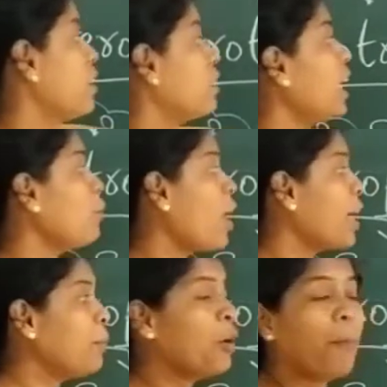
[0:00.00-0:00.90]
Then what
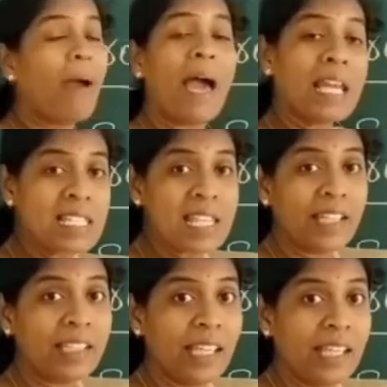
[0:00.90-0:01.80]
about
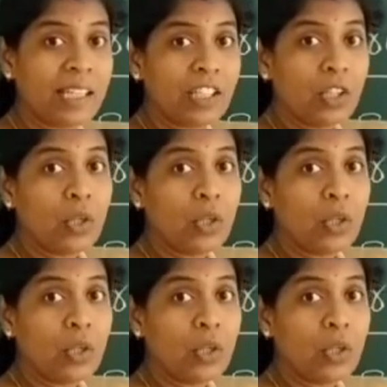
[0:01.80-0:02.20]
parasitic,